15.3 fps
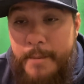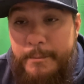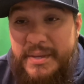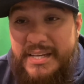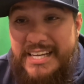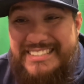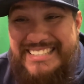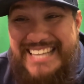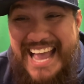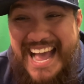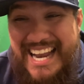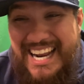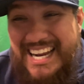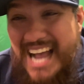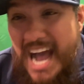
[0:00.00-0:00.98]
because they
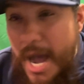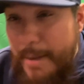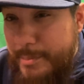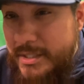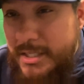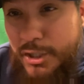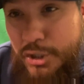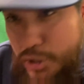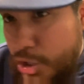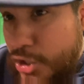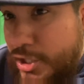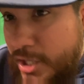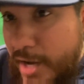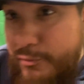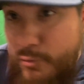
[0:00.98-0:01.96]
had a
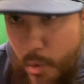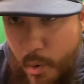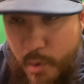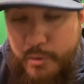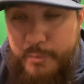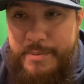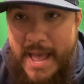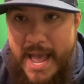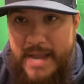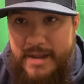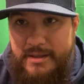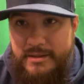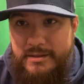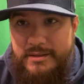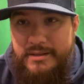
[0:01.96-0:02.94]
good enough
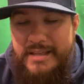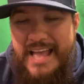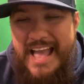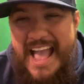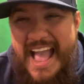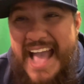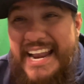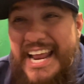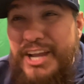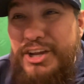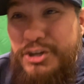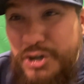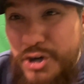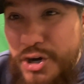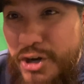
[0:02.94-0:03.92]
quarterback and a
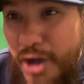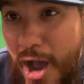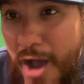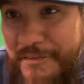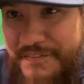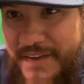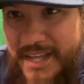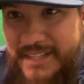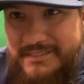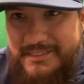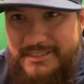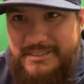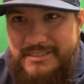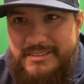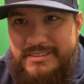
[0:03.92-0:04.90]
good
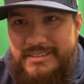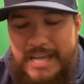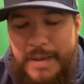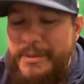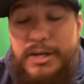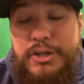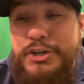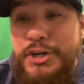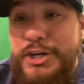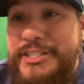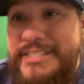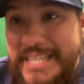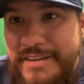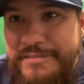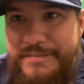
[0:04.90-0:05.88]
offense. I mean, a
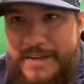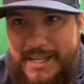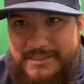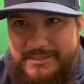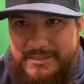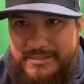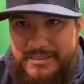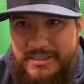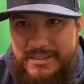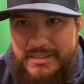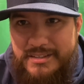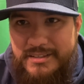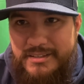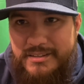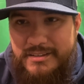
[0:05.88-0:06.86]
good defense.
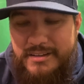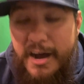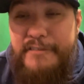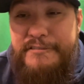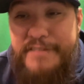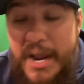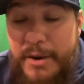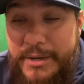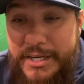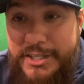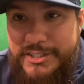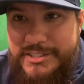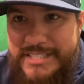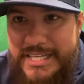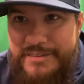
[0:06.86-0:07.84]
A very
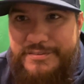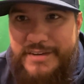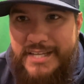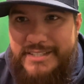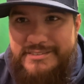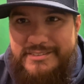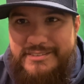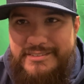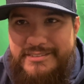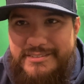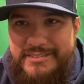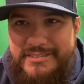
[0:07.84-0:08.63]
good defense.